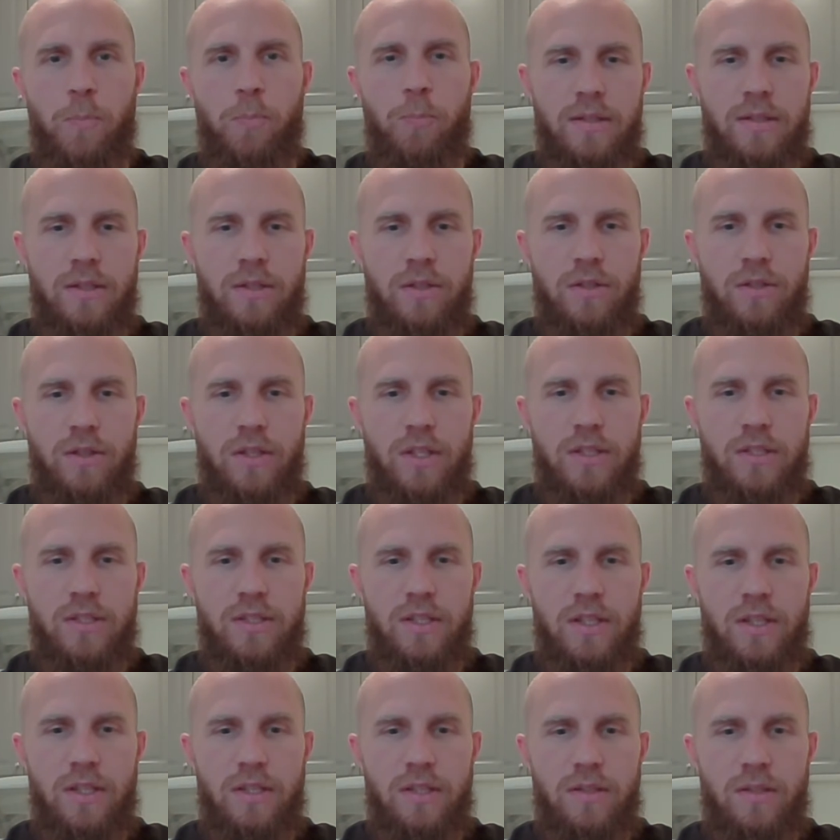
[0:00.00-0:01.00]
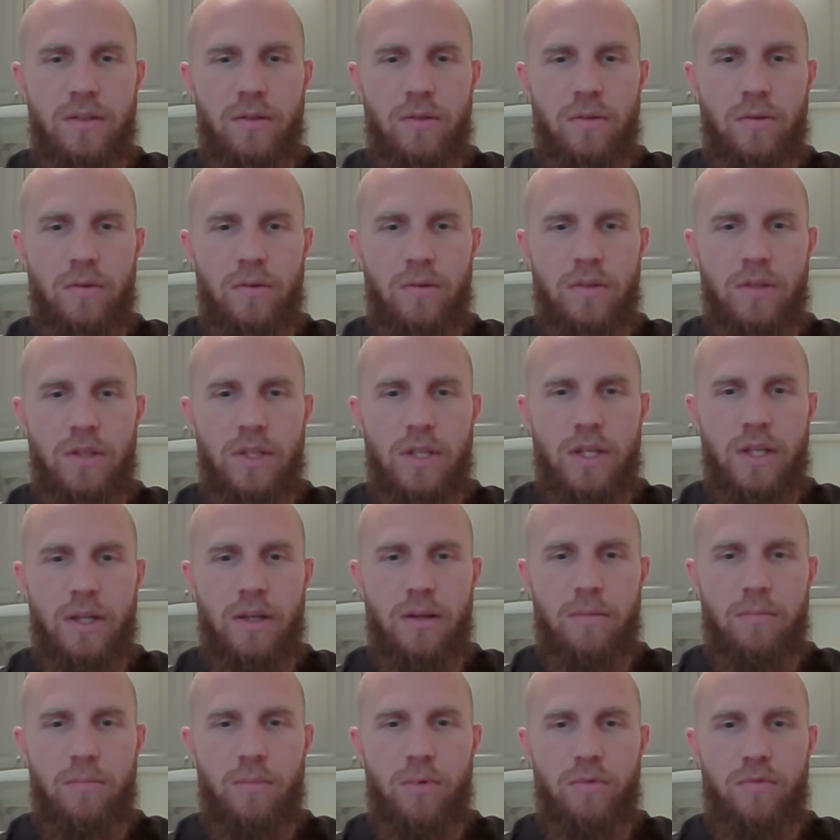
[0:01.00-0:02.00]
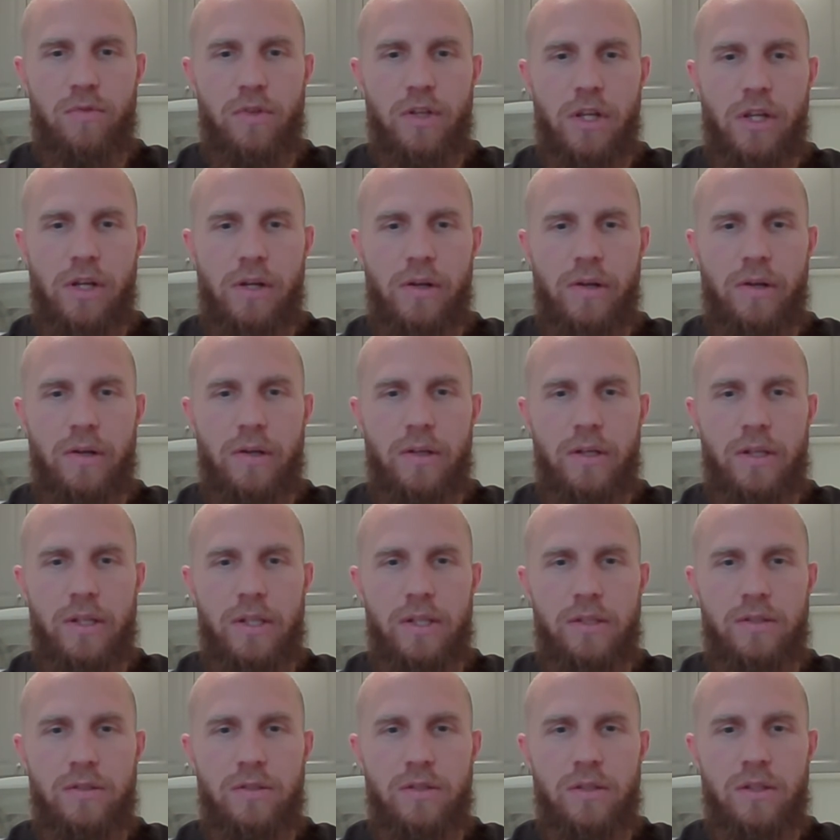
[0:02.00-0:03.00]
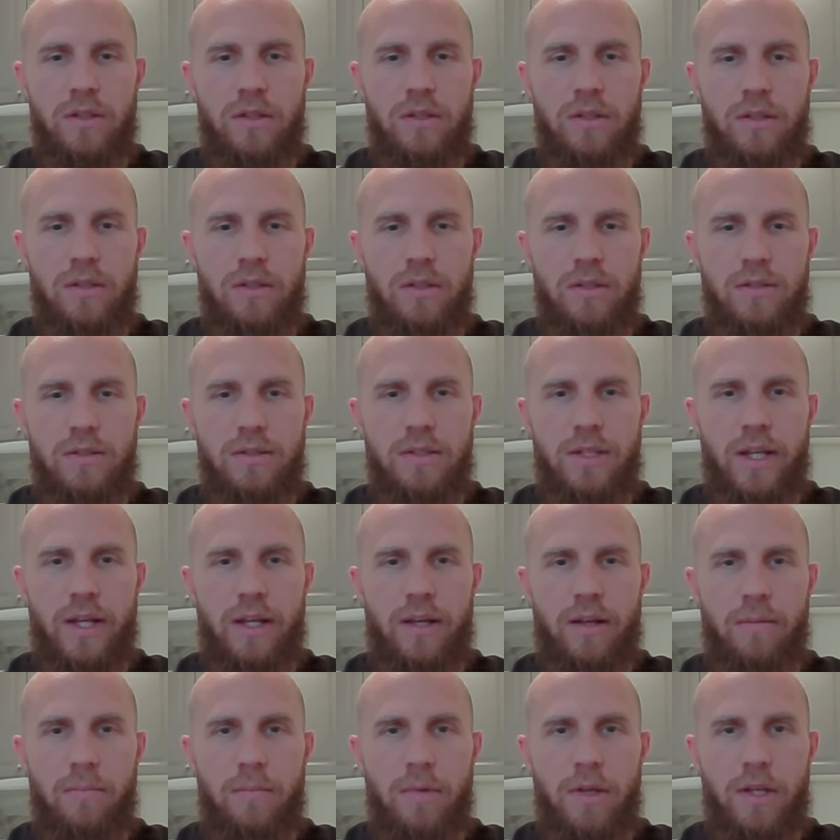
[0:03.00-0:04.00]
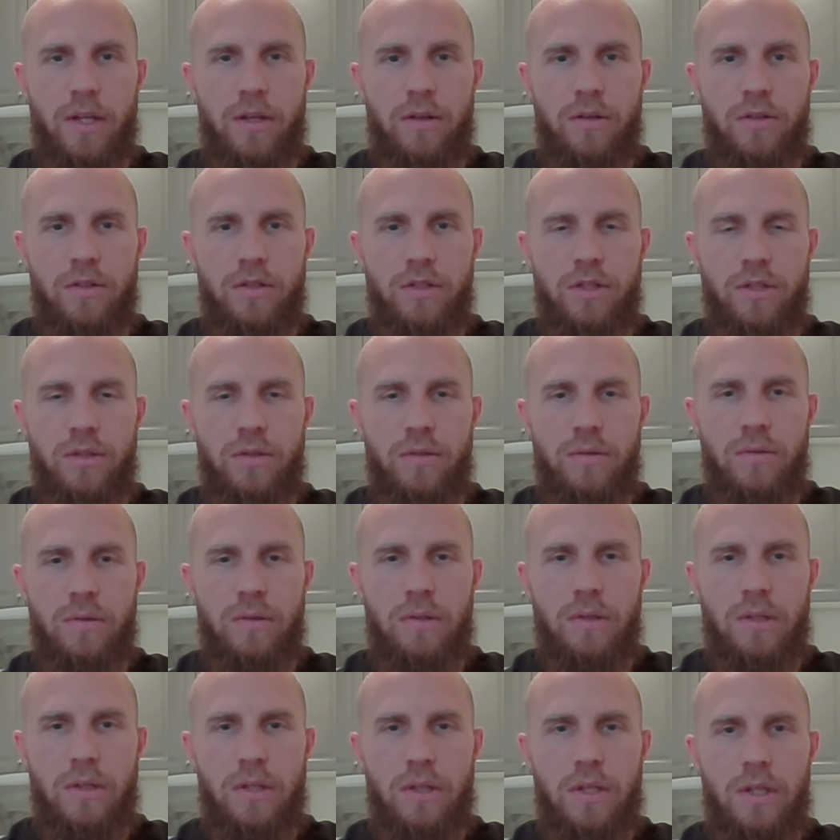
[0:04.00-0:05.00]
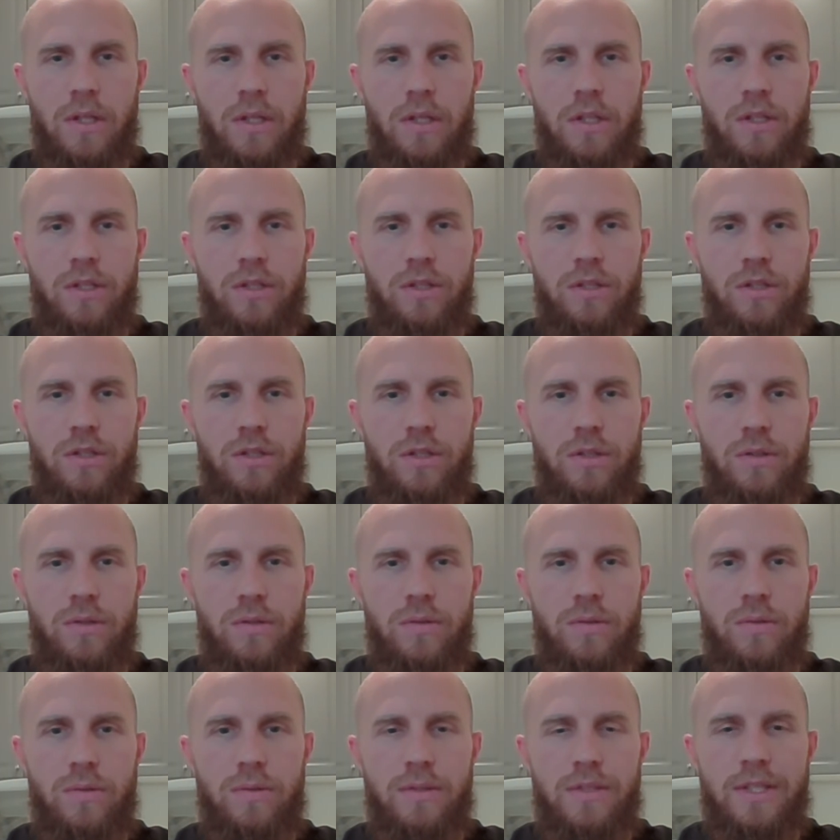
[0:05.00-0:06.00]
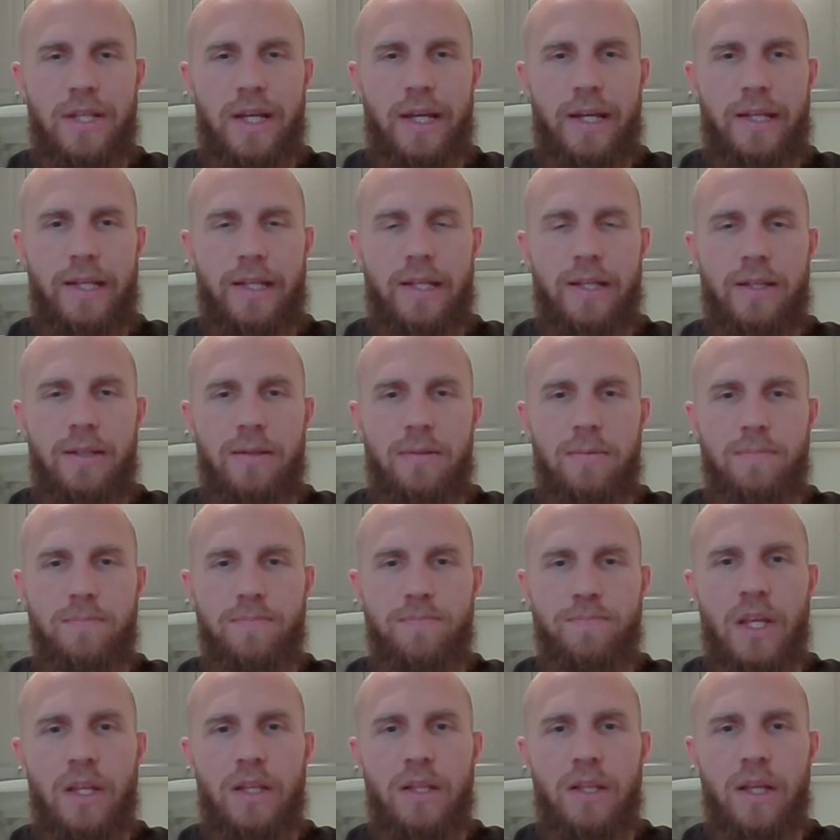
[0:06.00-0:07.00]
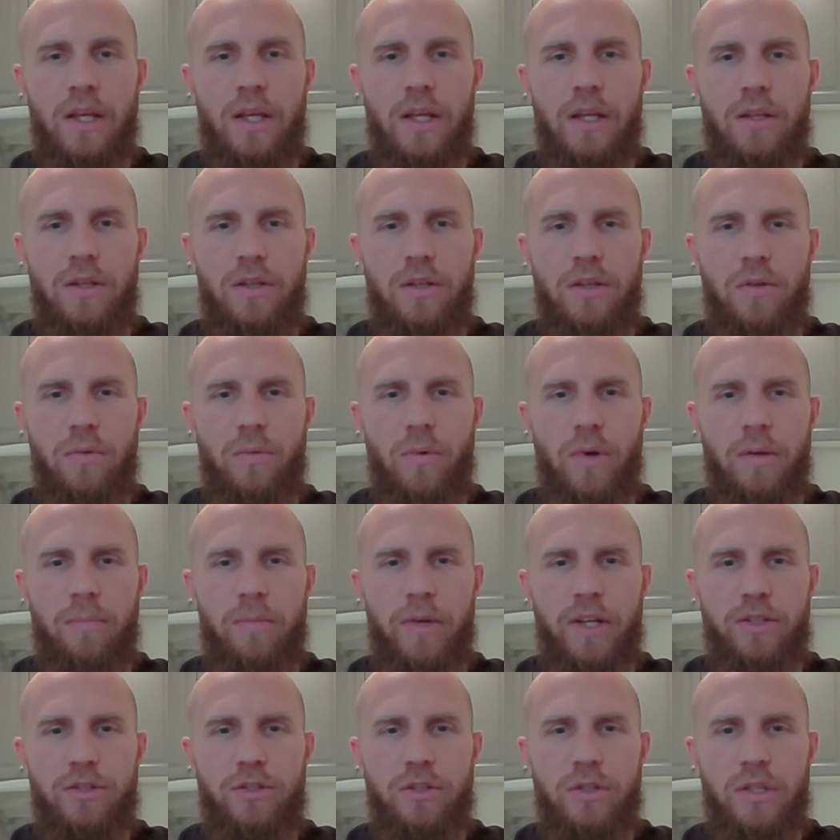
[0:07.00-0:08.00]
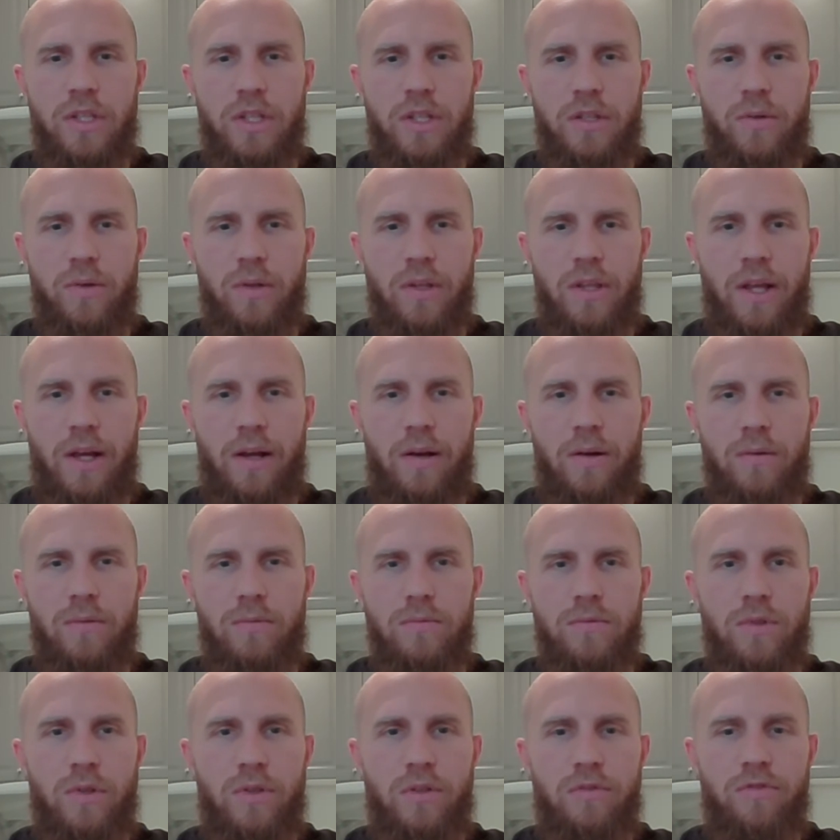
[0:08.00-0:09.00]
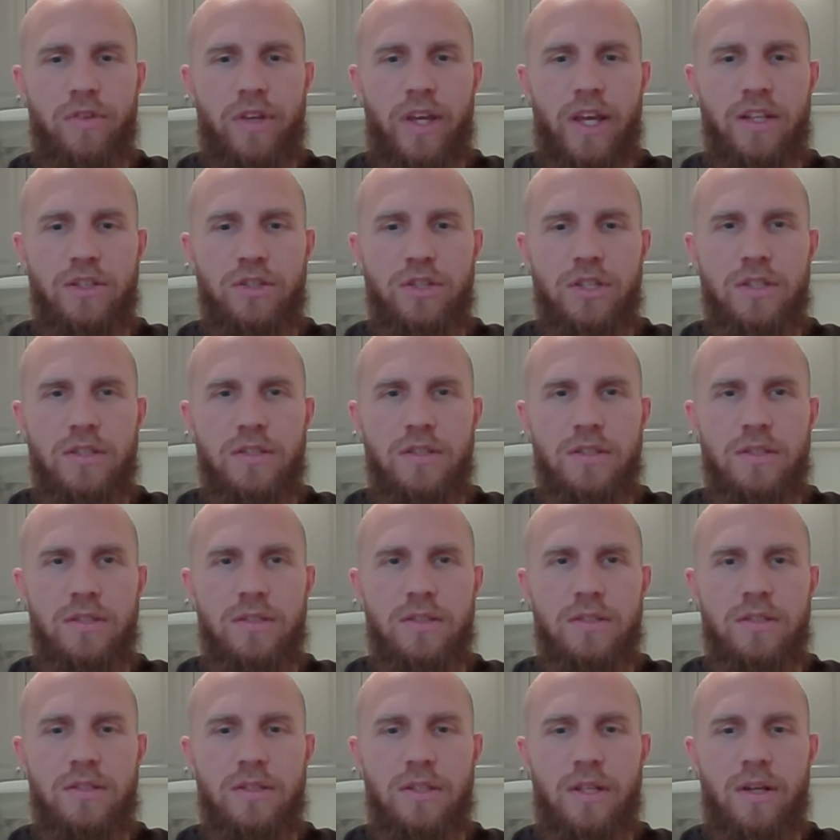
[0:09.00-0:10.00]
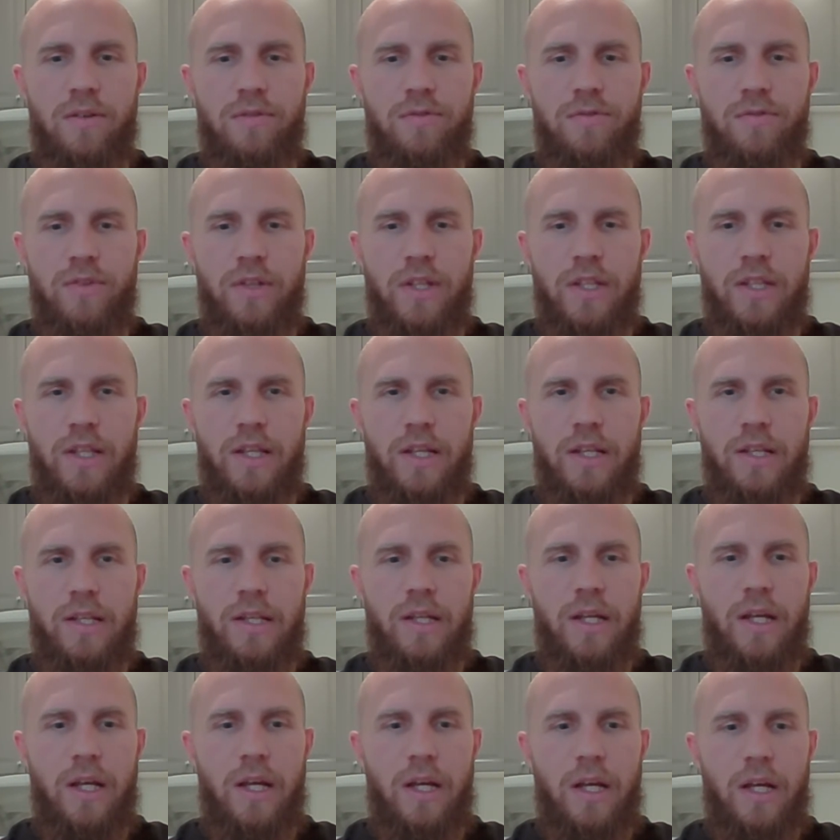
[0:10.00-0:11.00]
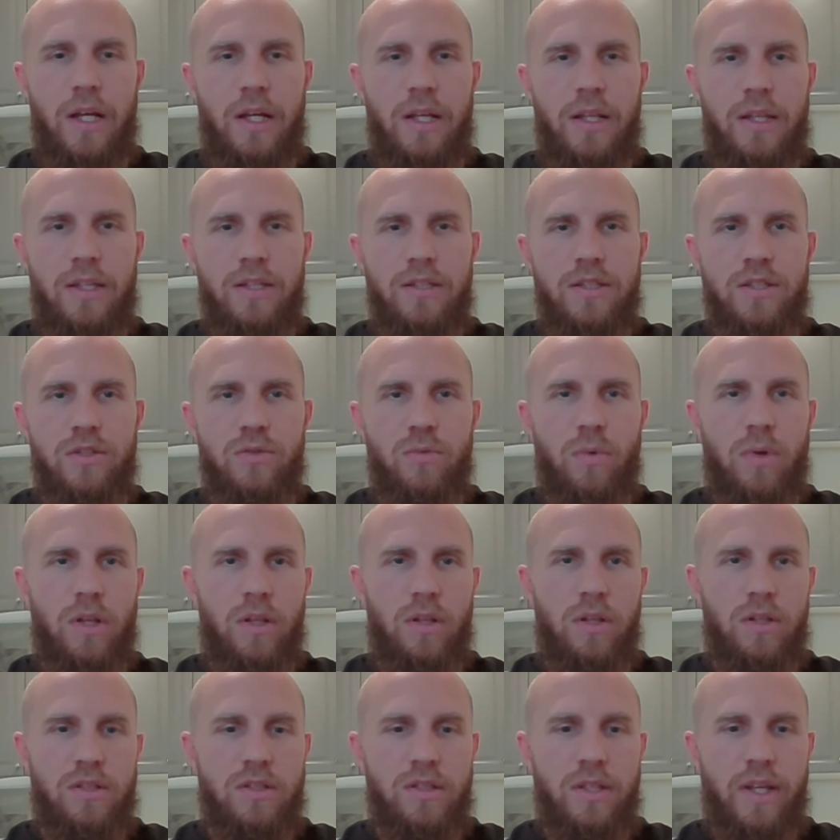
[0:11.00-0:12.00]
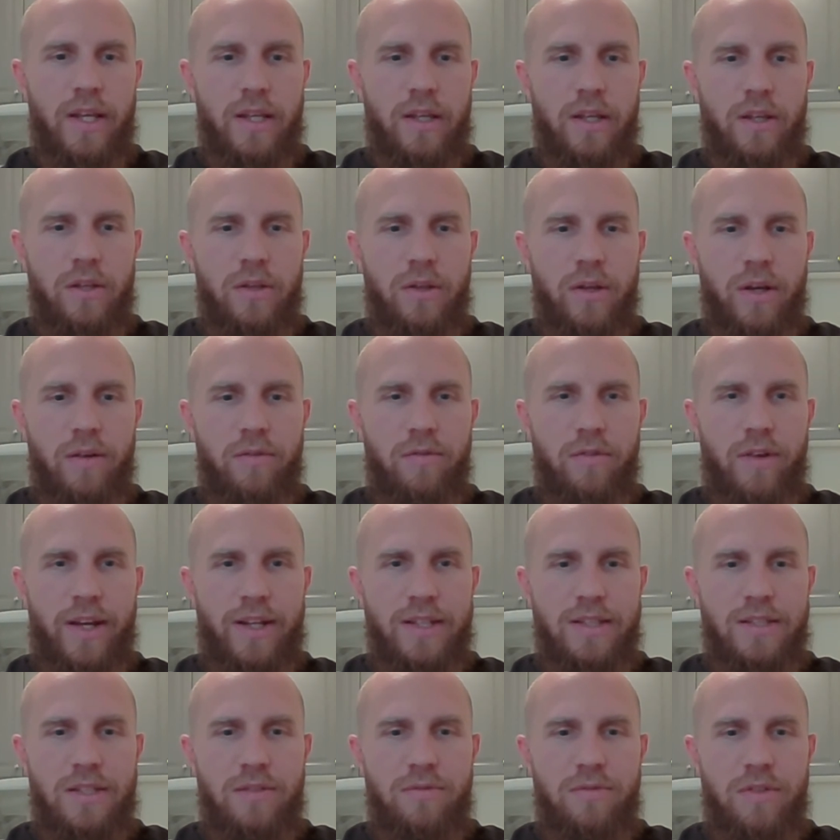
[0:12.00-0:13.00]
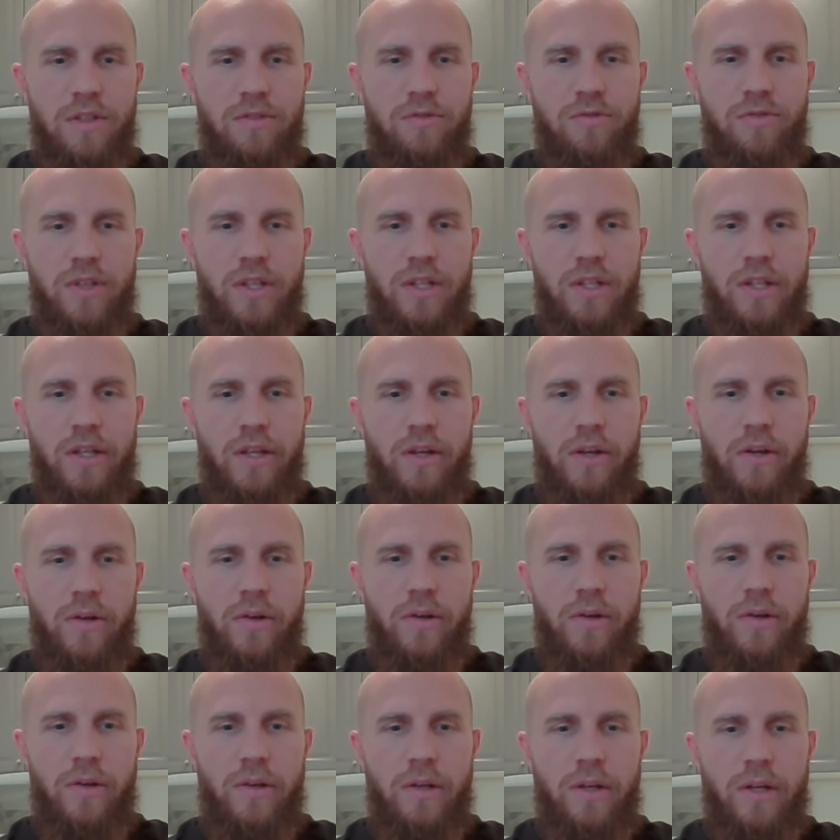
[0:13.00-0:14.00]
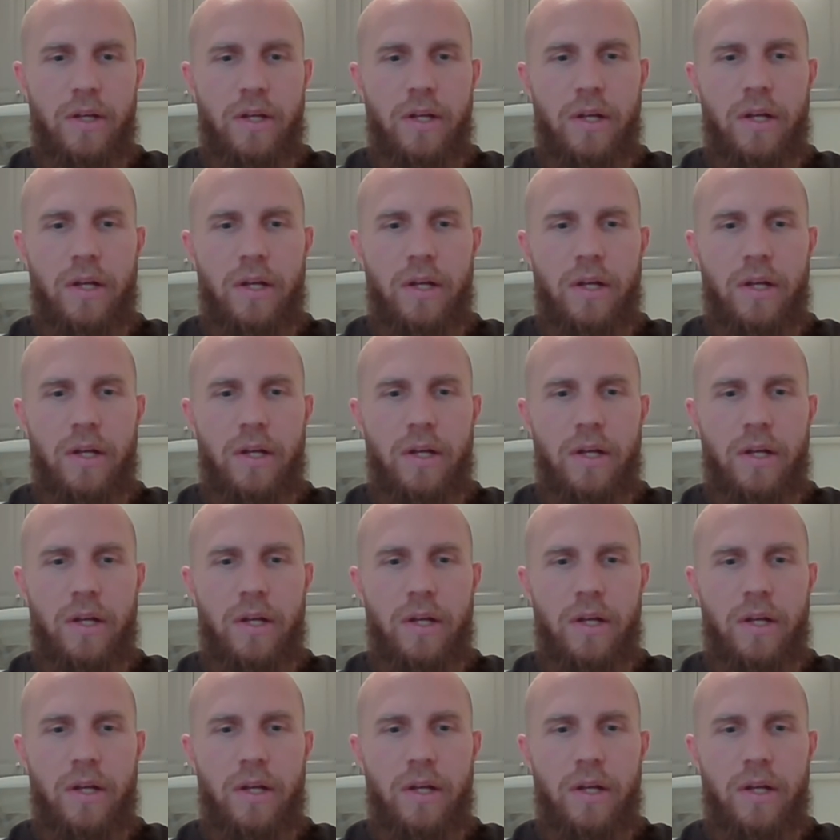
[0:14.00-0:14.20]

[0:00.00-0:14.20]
So you can see this little thing moving here. It's going to take a minute or two to sign in and then you want to make sure that you allow notifications and stuff and then this is what it looks like you have activity feed here